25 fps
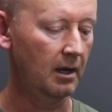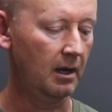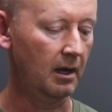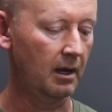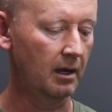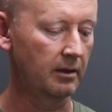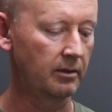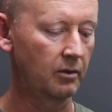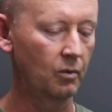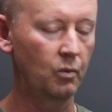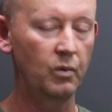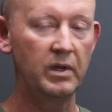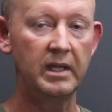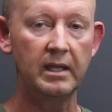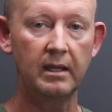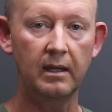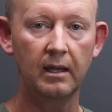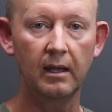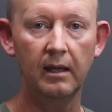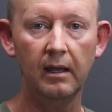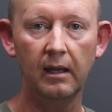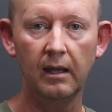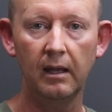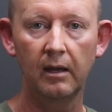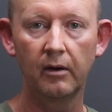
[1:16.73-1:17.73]
the
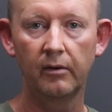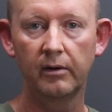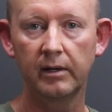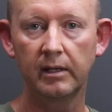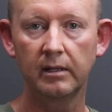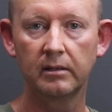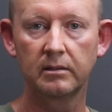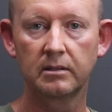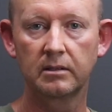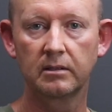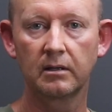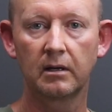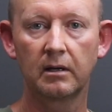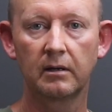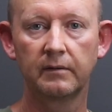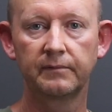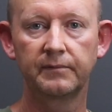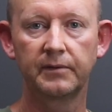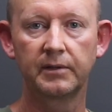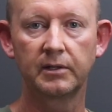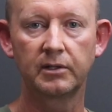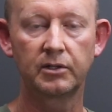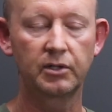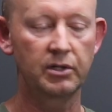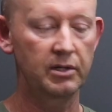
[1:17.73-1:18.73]
weaker areas
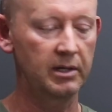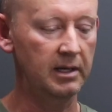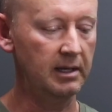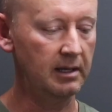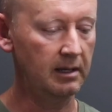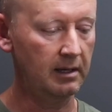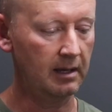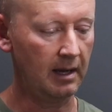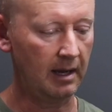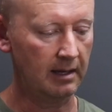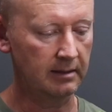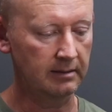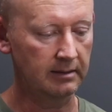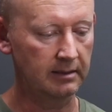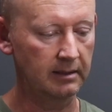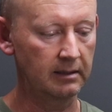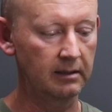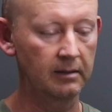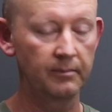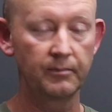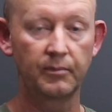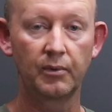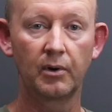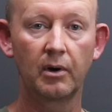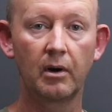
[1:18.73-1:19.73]
of the tree, as in
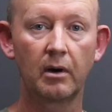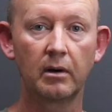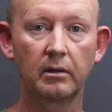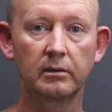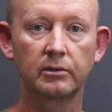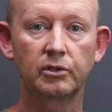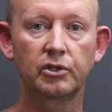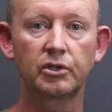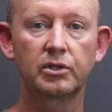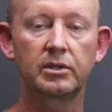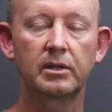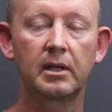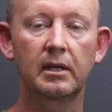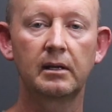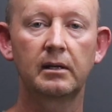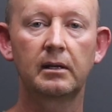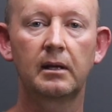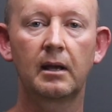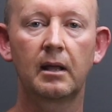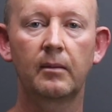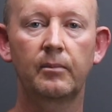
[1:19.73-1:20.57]
a branch that